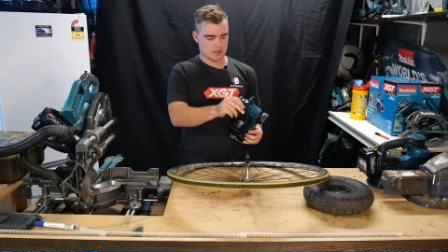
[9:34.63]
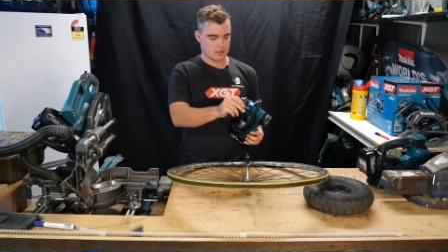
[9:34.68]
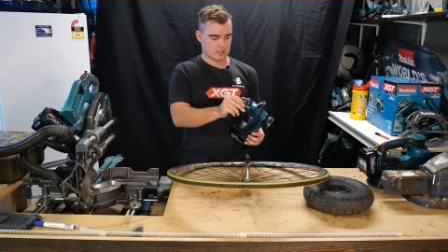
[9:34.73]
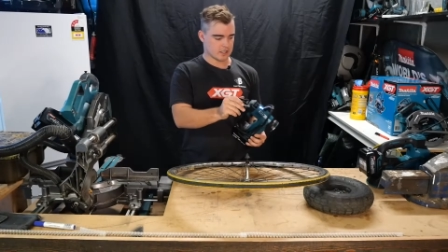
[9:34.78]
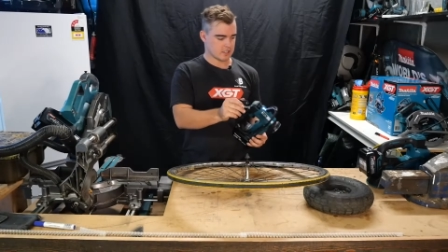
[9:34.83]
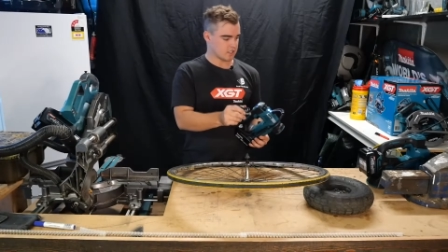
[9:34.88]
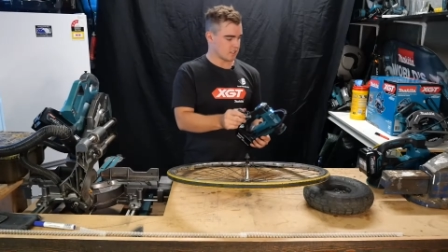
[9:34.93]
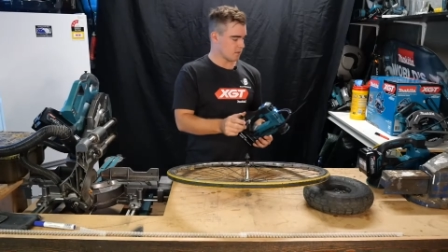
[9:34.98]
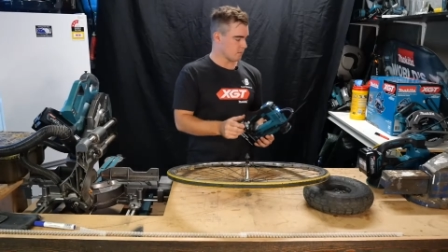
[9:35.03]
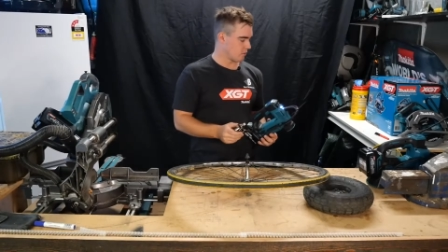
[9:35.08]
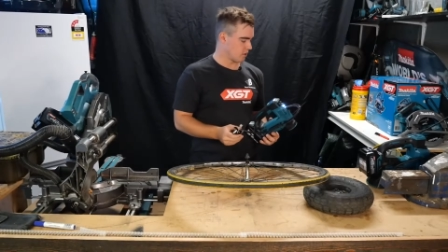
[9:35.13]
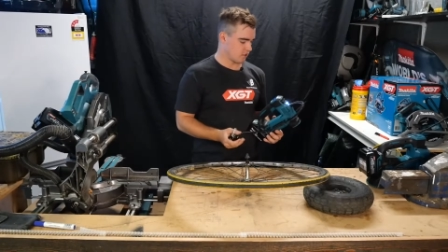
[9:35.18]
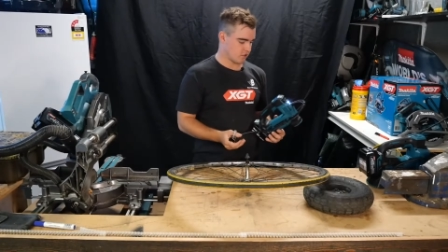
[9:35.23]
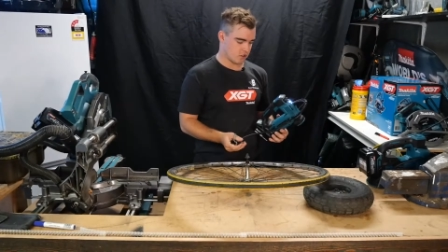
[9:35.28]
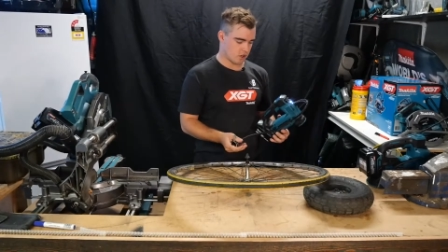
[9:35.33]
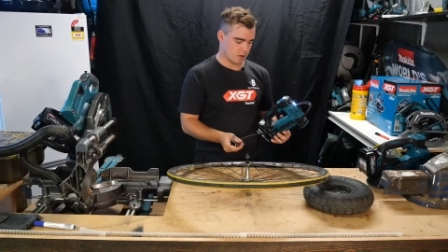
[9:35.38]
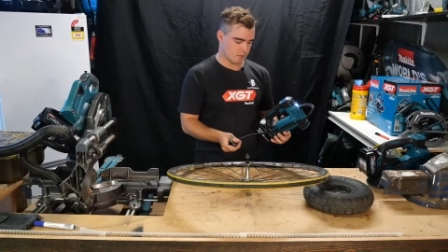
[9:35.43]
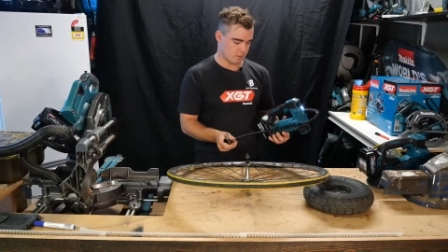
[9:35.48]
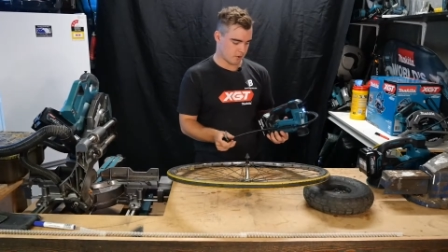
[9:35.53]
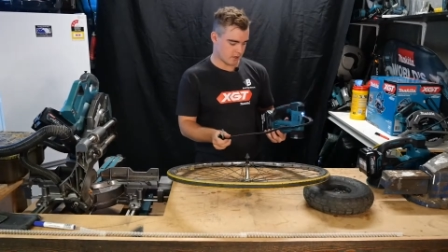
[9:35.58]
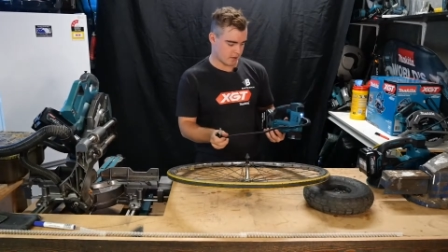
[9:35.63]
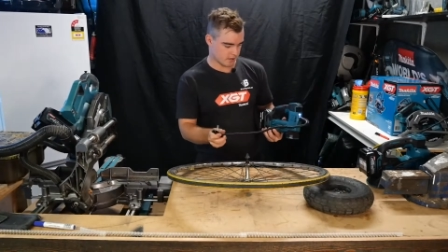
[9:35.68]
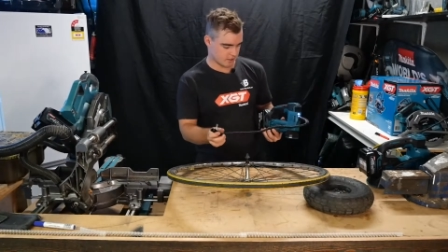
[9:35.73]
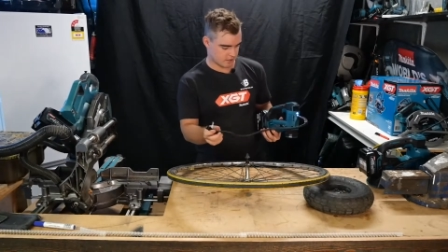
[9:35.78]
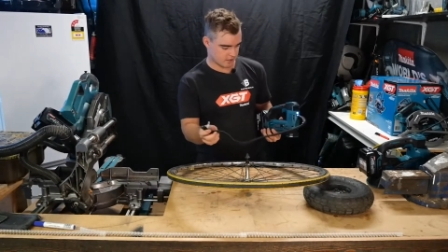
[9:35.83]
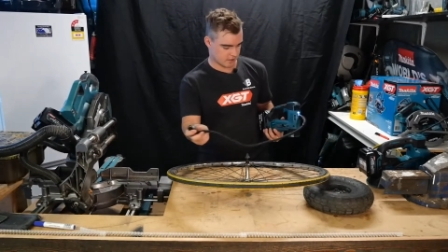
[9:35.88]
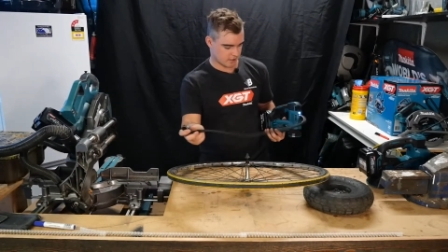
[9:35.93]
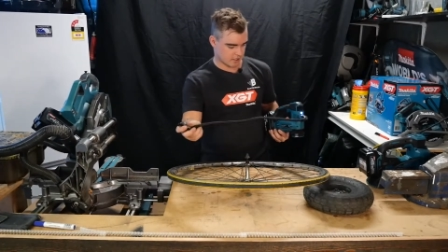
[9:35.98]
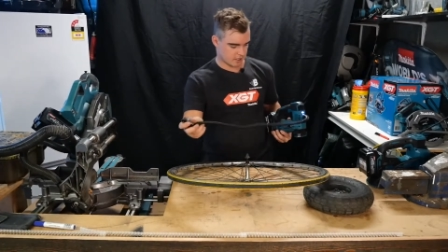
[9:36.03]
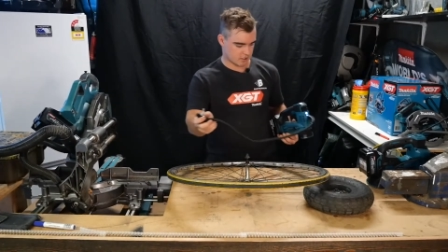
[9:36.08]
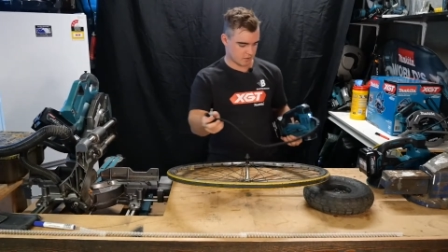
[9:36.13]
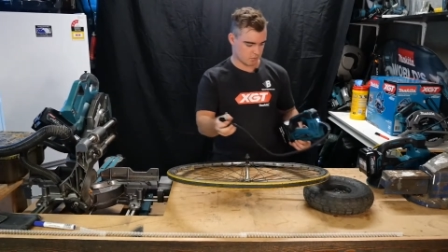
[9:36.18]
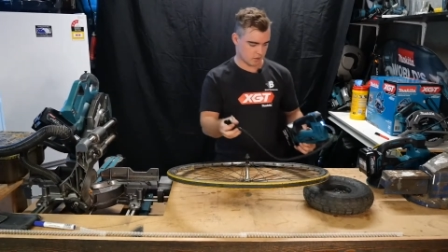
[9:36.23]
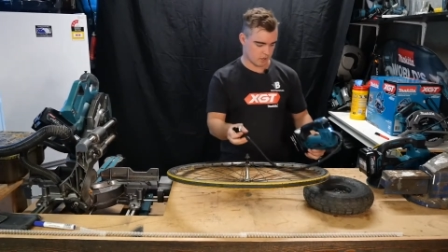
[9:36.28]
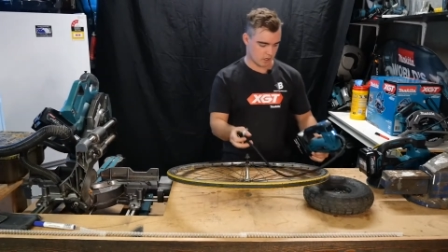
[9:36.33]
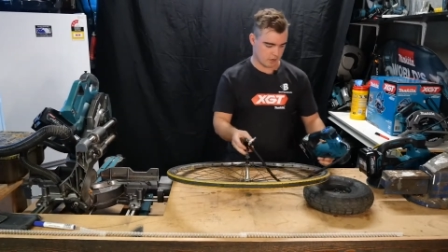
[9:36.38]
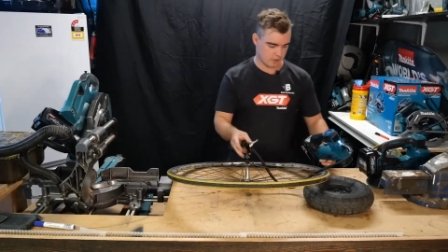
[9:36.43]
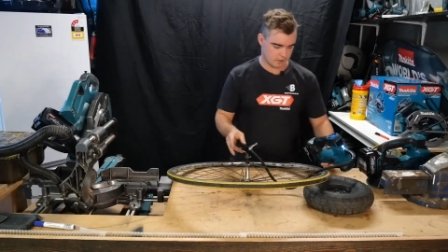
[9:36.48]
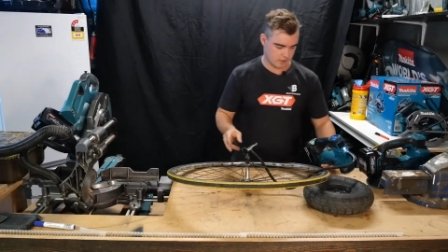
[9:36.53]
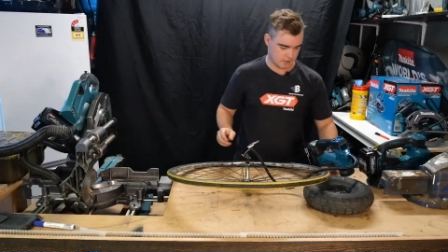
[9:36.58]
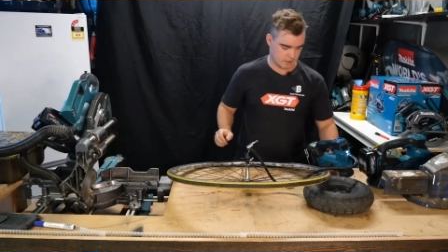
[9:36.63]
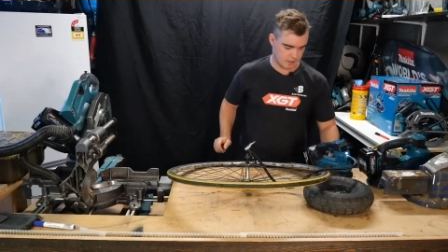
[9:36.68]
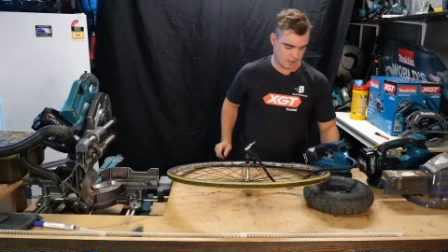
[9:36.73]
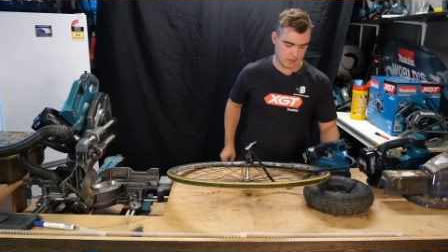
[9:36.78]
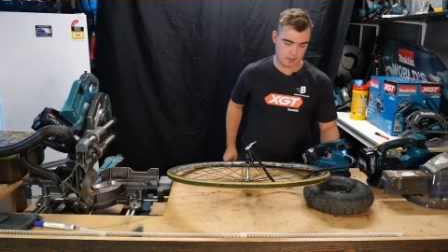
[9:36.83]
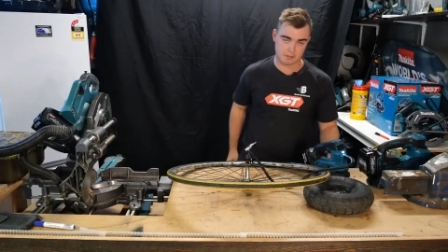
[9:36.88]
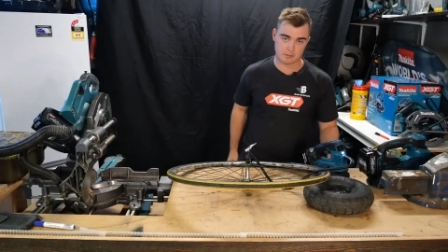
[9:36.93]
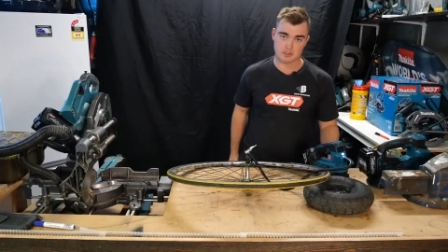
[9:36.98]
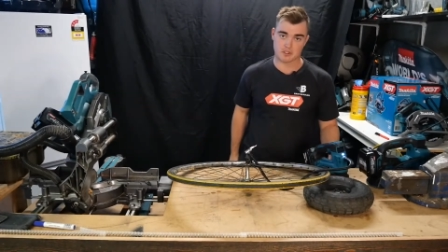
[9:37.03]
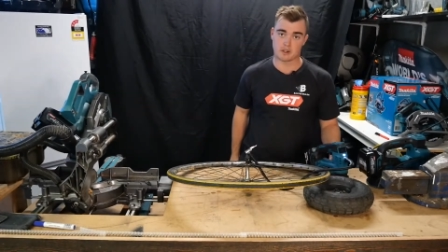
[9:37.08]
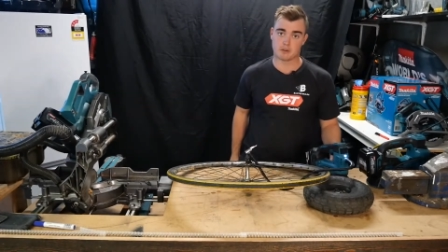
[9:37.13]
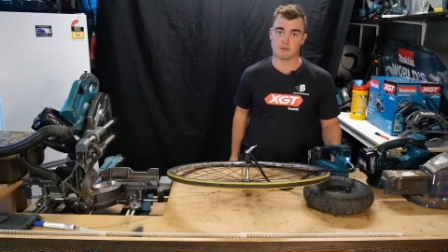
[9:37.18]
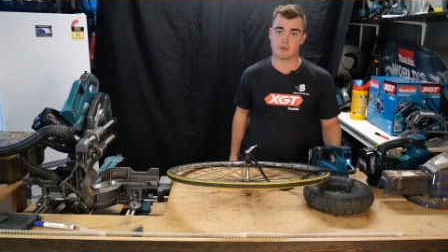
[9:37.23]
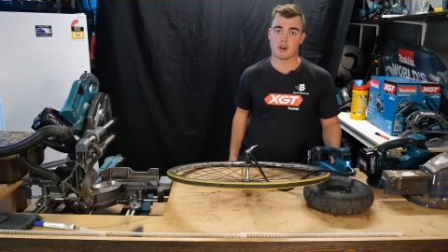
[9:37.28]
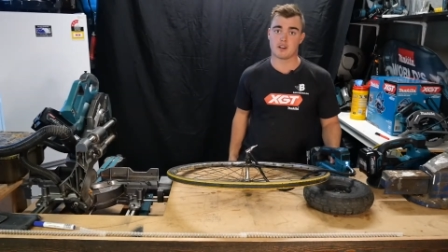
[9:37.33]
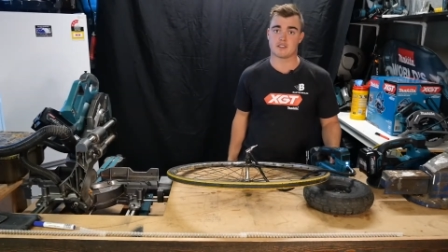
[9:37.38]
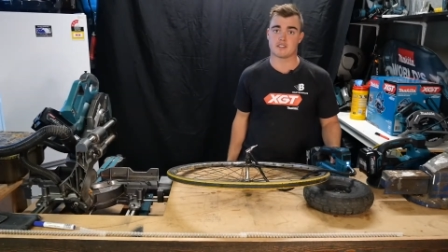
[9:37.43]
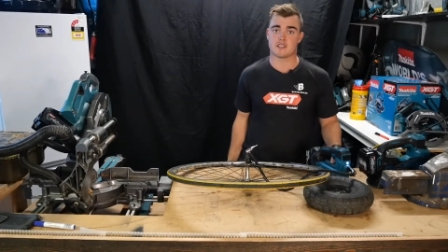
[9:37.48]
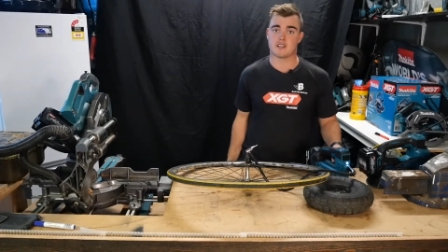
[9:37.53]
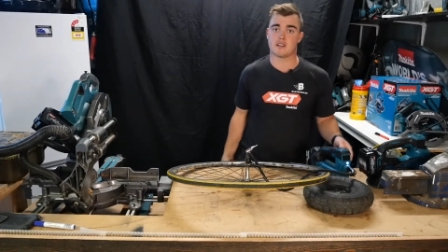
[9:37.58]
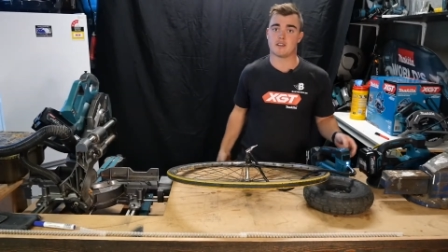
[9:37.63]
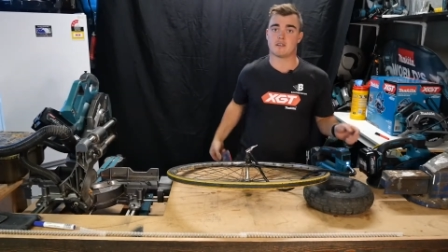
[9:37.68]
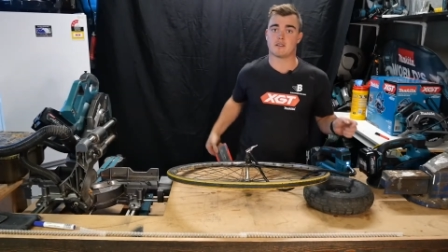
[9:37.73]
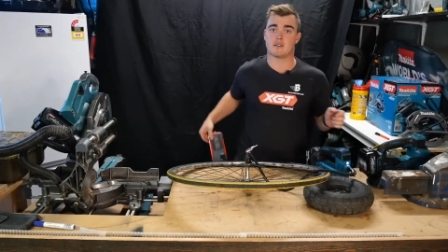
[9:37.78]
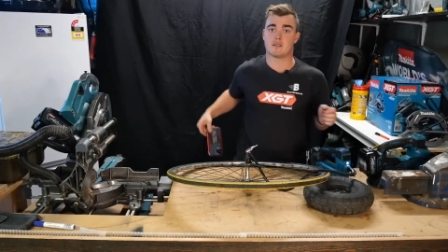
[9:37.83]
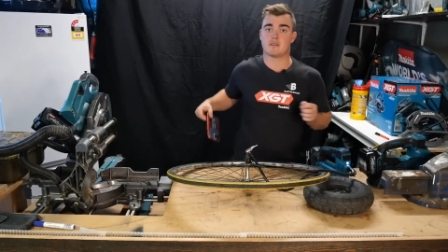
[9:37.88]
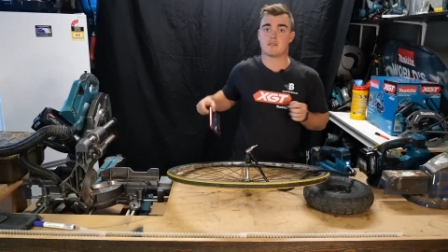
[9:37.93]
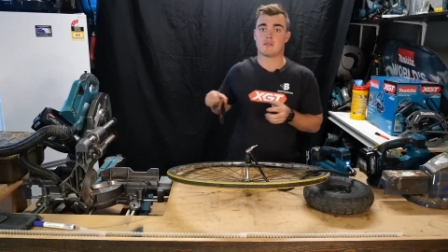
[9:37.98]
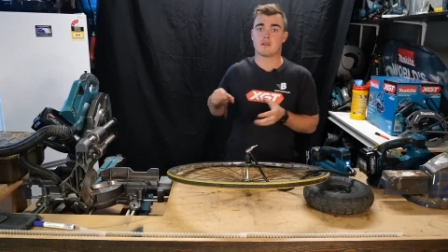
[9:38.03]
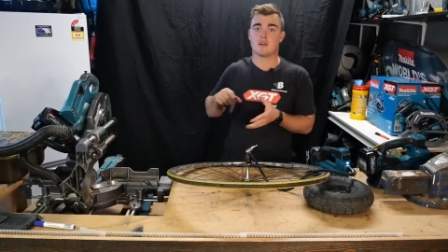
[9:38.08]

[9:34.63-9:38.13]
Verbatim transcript: let's get my timer out as we're going, and I'm just going to write down